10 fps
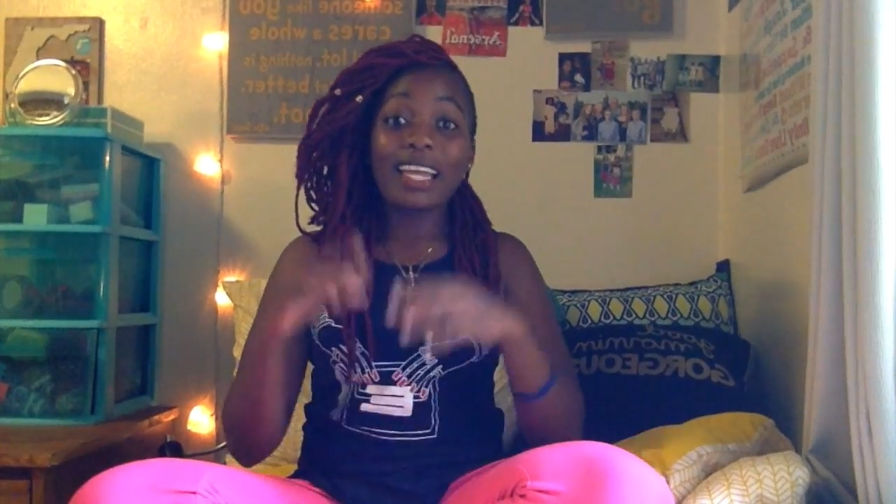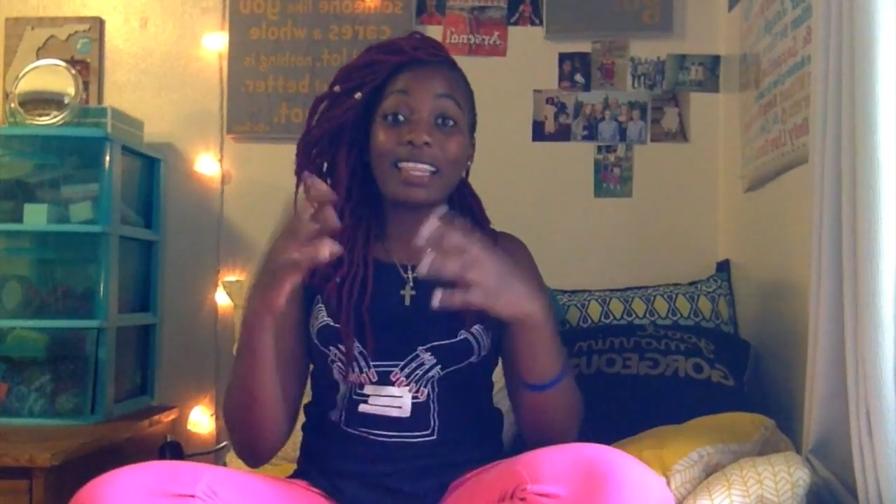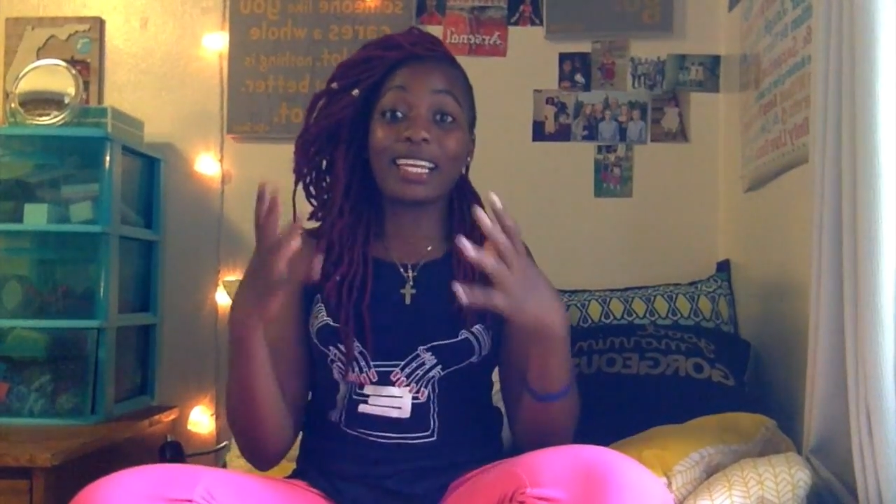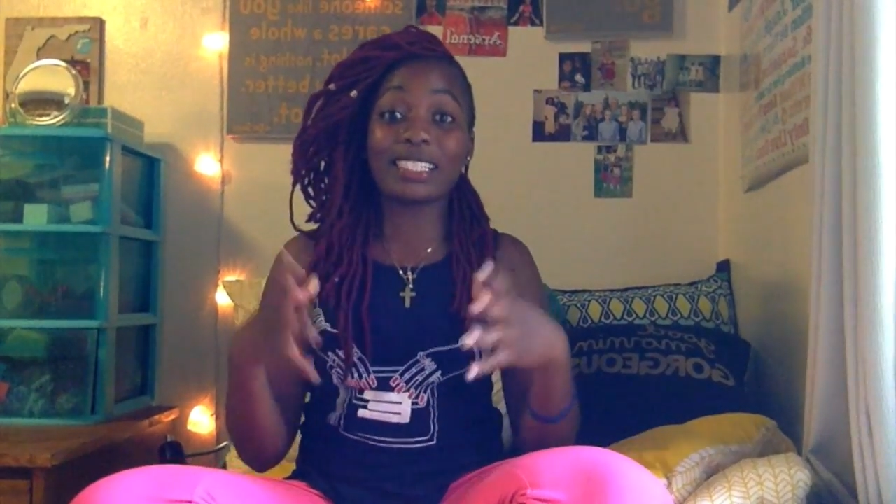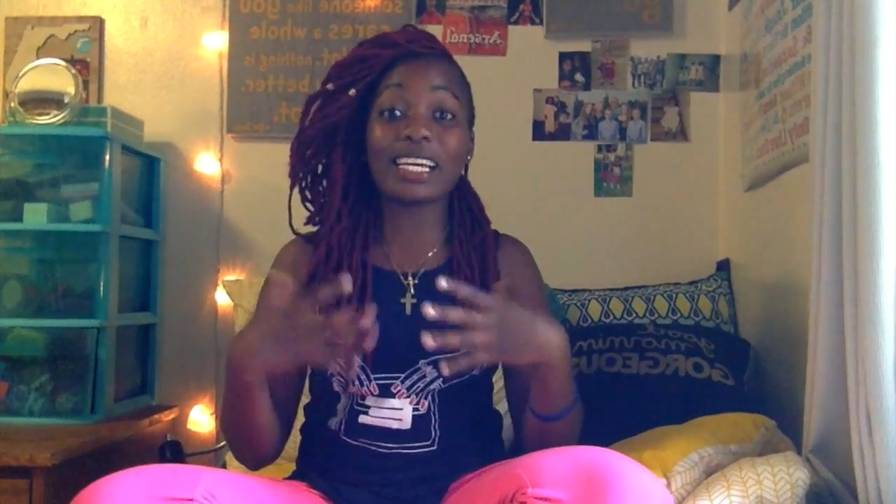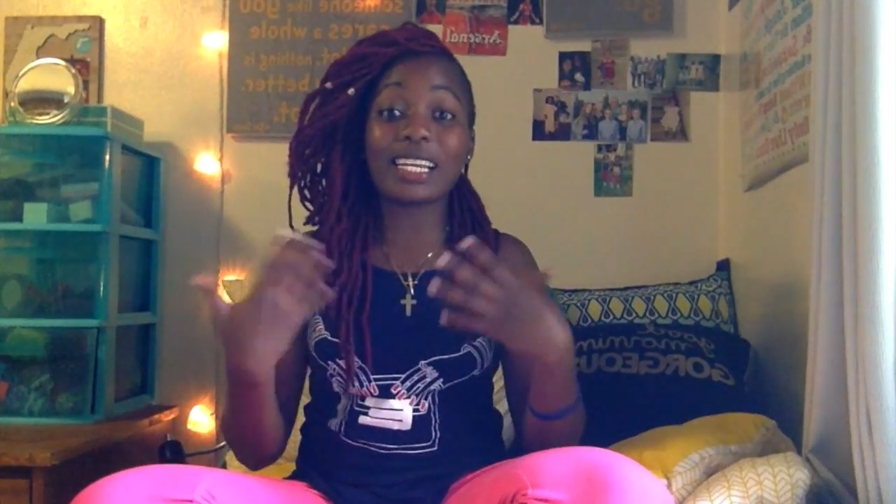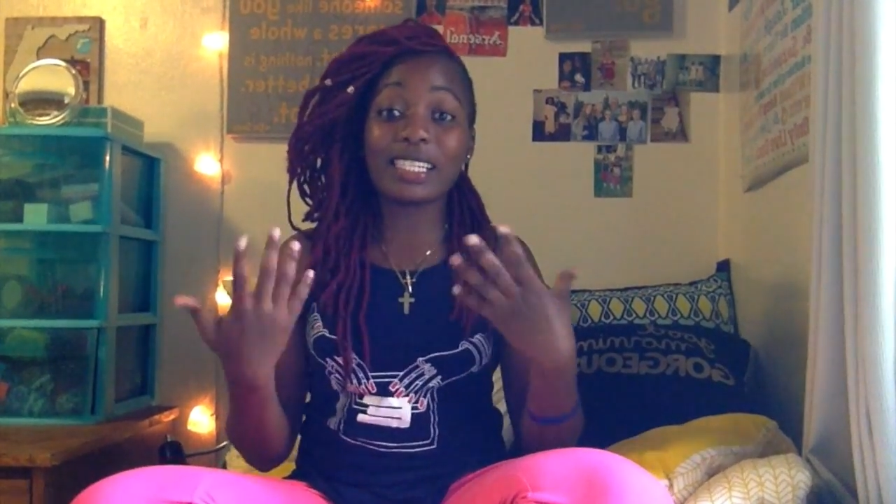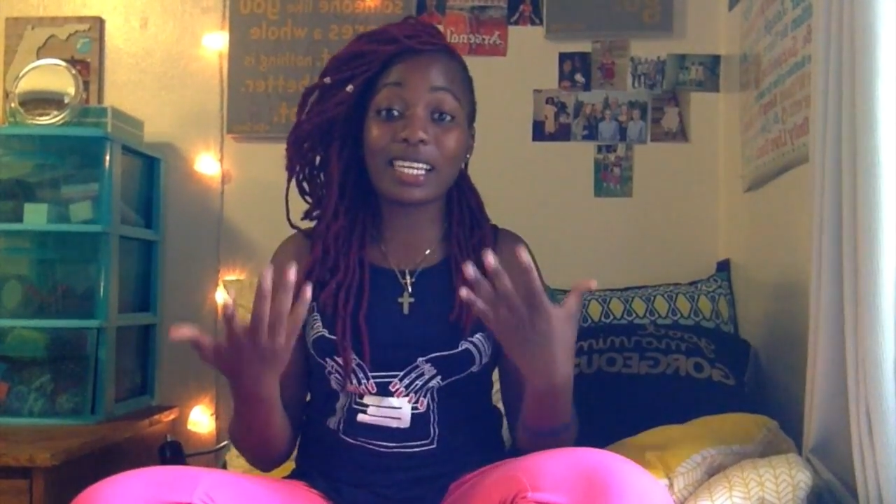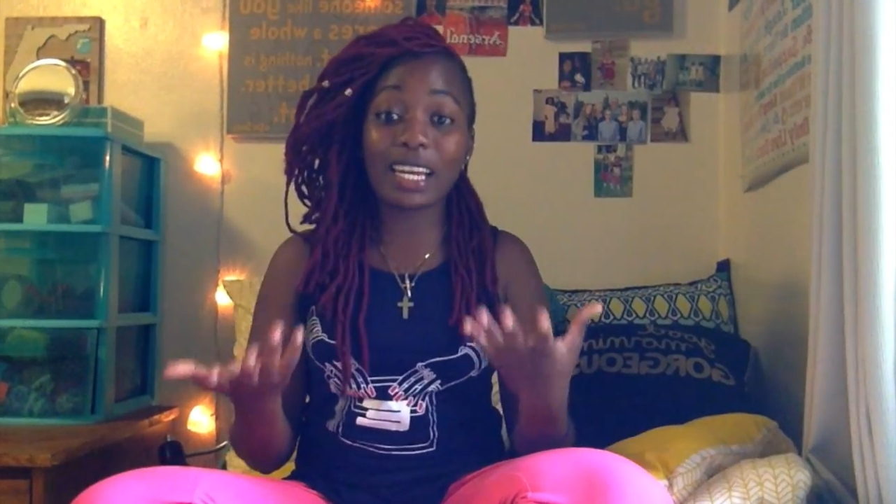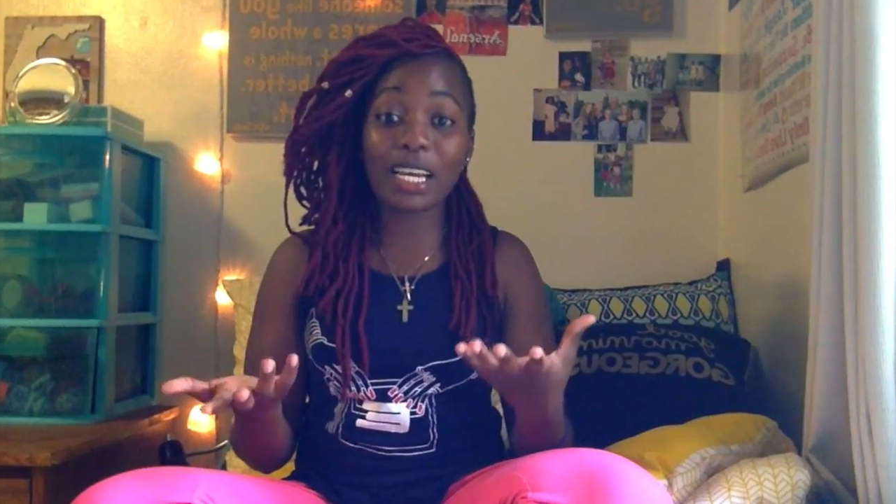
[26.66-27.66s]
that an
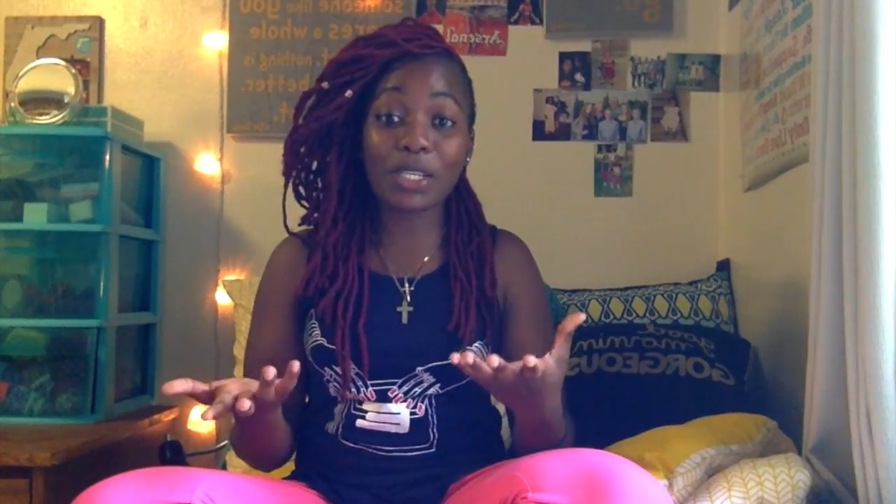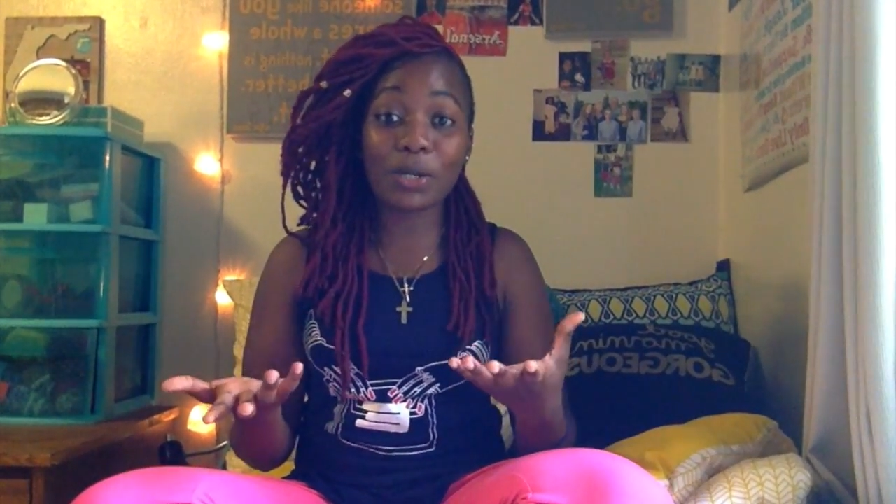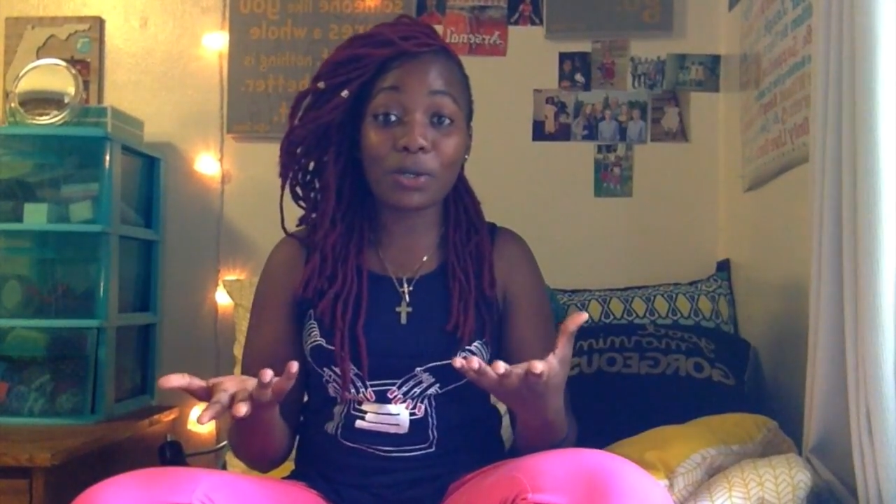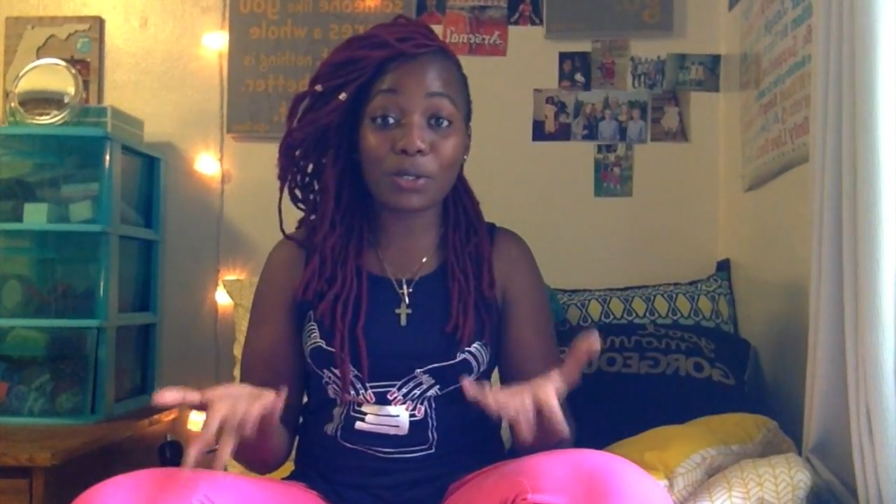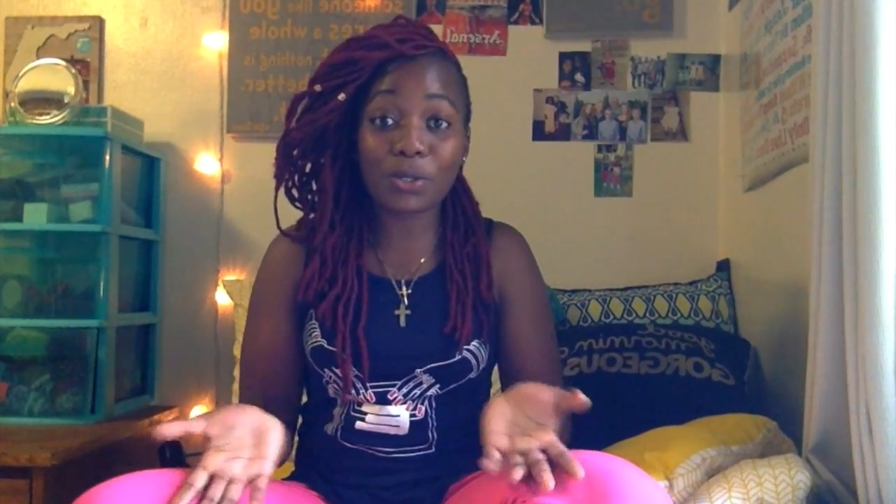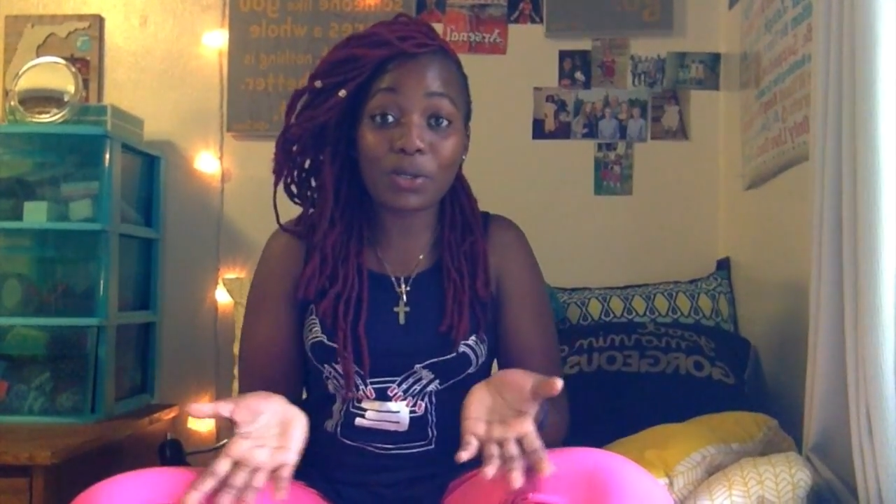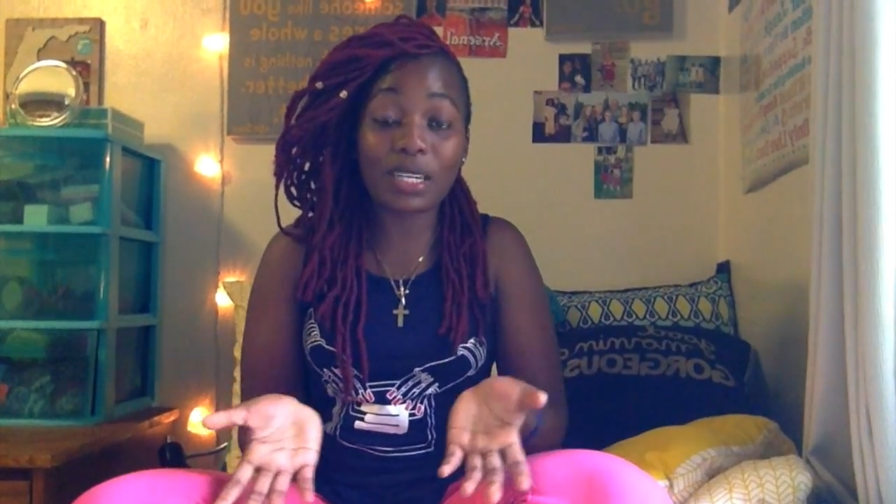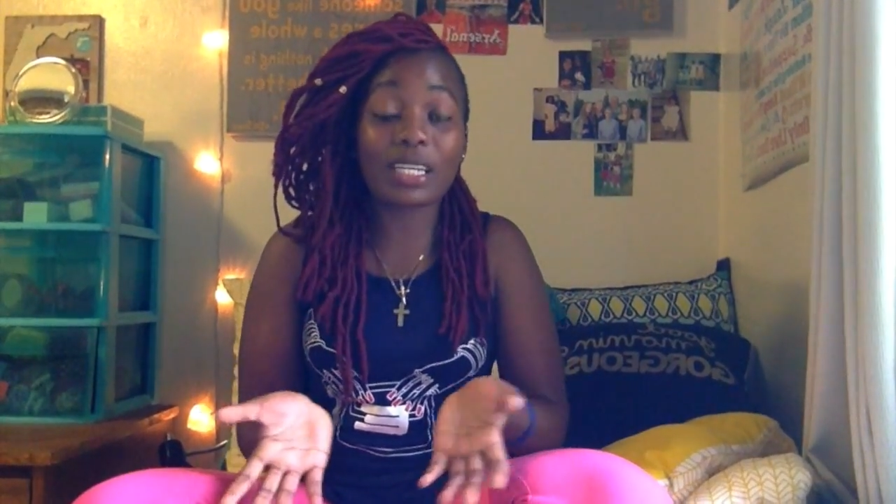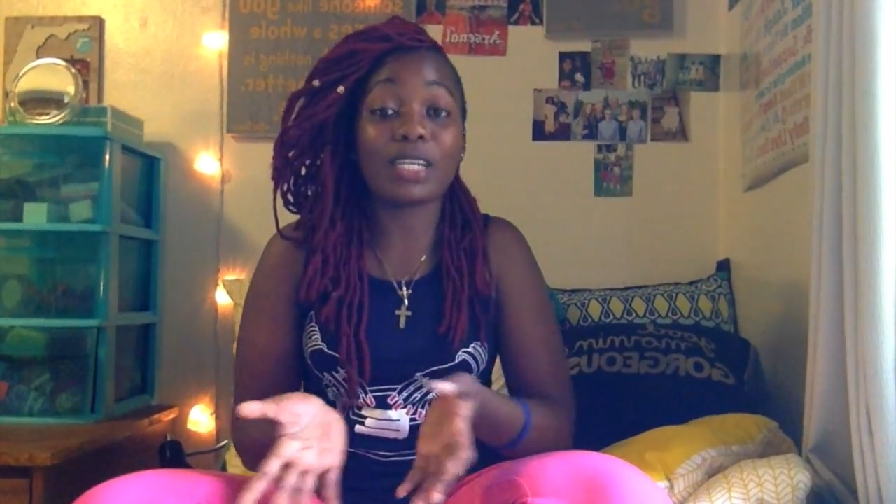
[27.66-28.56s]
international student